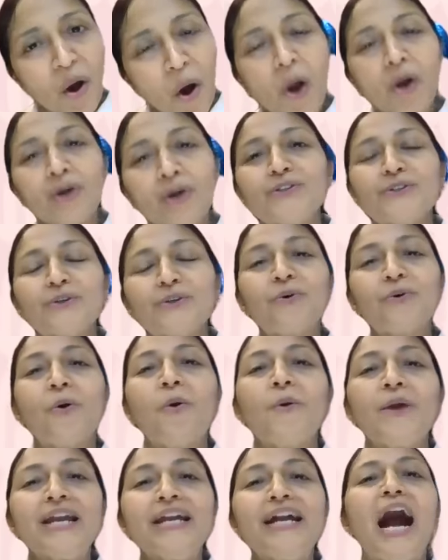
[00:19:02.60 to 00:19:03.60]
also
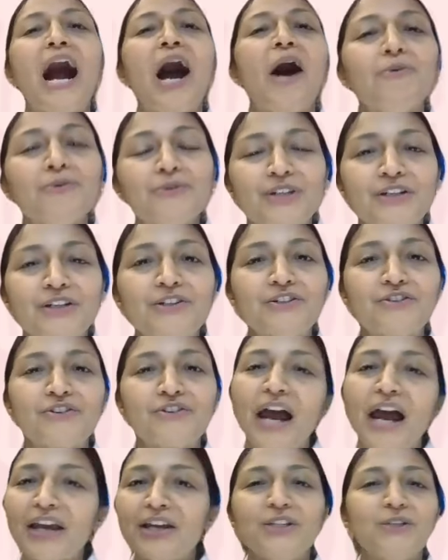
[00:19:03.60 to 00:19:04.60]
going out and
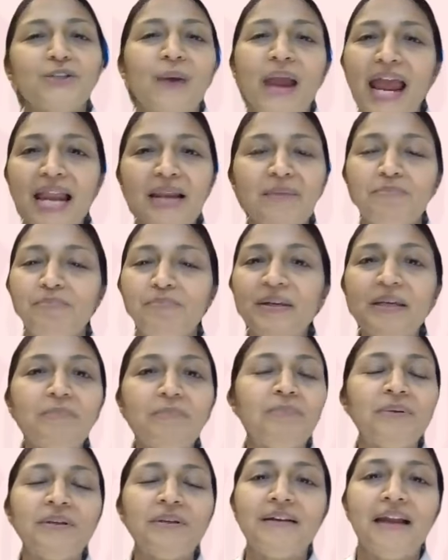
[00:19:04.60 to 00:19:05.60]
trying to help
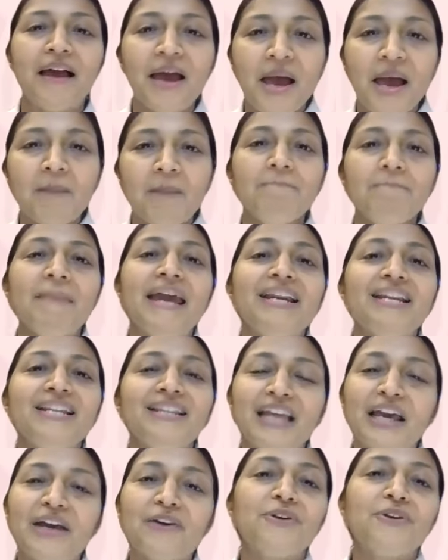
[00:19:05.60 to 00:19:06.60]
people
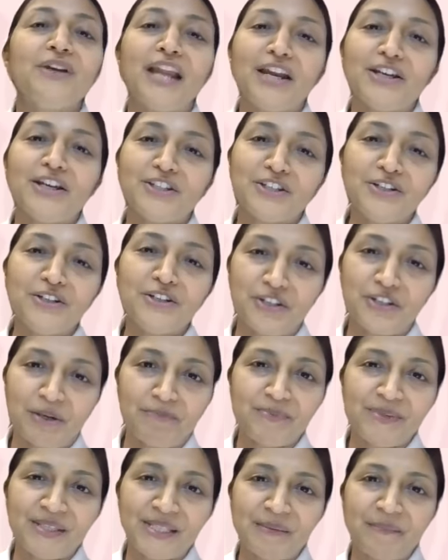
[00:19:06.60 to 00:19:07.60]
mend their
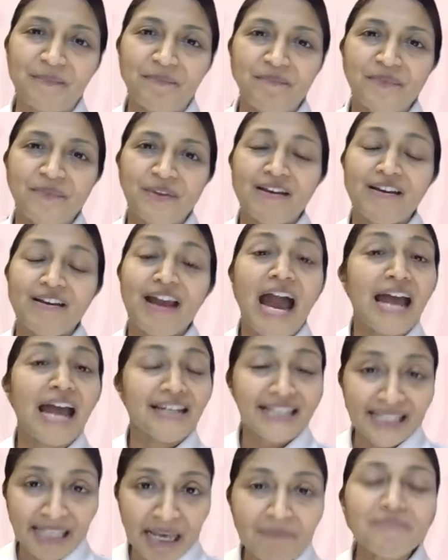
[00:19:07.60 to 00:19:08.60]
relationships.
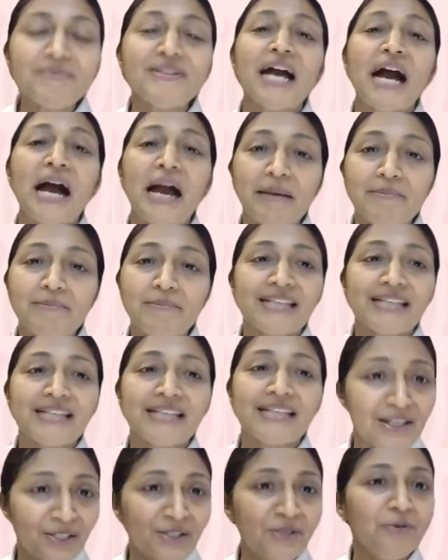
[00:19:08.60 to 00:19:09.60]
And sometimes,
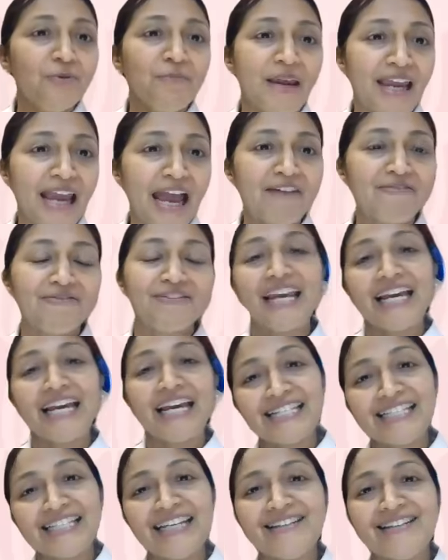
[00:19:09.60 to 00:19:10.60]
as you may have
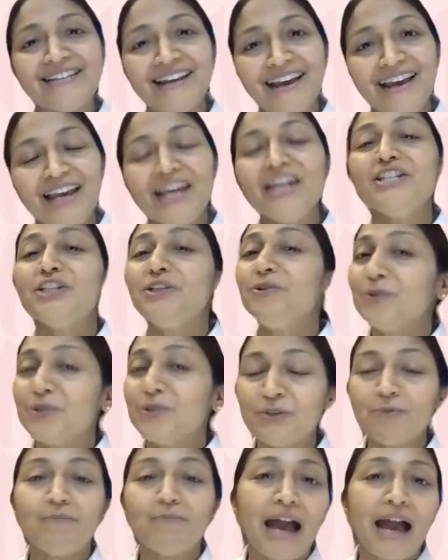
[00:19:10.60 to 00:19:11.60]
guessed it, it
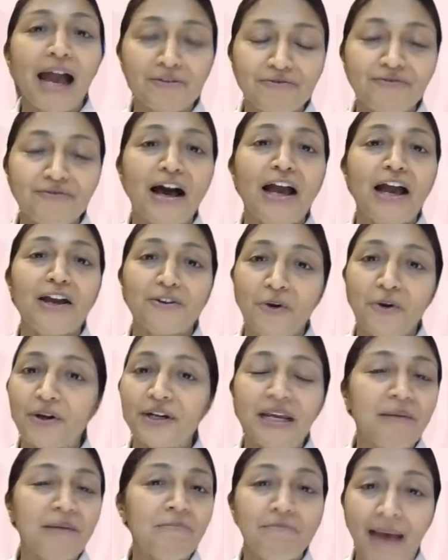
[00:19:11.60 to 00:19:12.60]
used to backfire
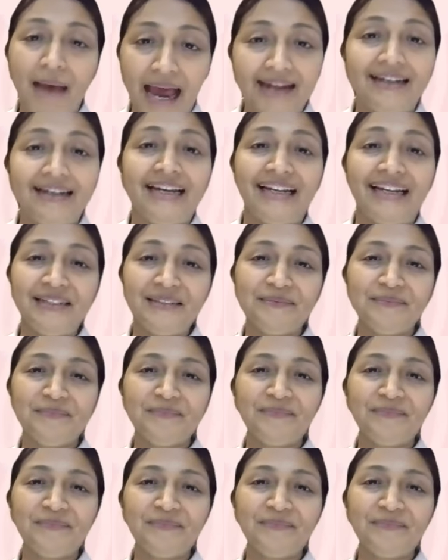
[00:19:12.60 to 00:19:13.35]
on him badly.